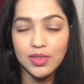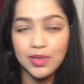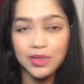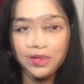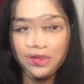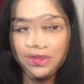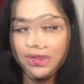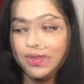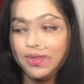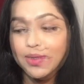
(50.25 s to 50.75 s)
So
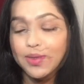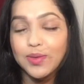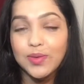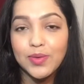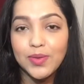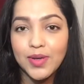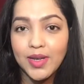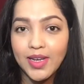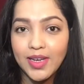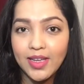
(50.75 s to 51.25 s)
this is
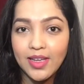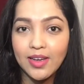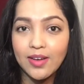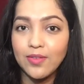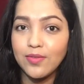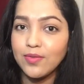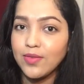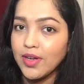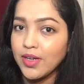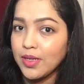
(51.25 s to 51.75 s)
really a
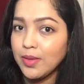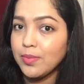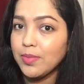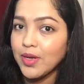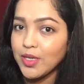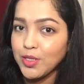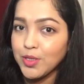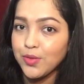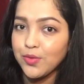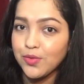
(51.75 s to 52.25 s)
very
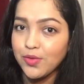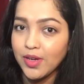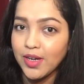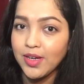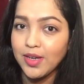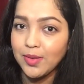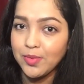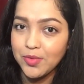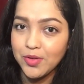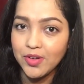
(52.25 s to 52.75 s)
budget
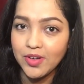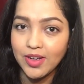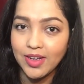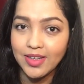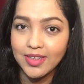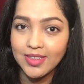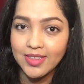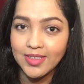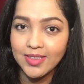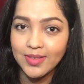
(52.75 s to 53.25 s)
friendly
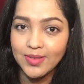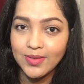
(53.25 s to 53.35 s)
product.